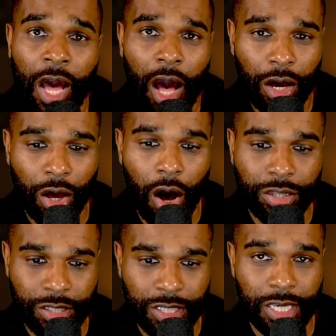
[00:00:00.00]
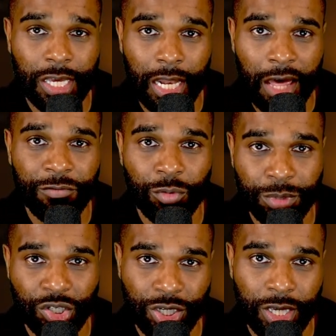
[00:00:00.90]
a god tier level
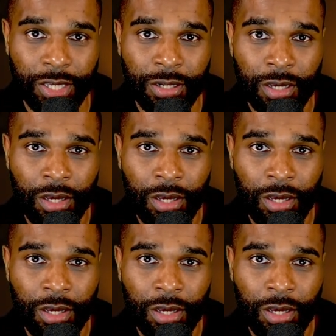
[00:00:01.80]
machine.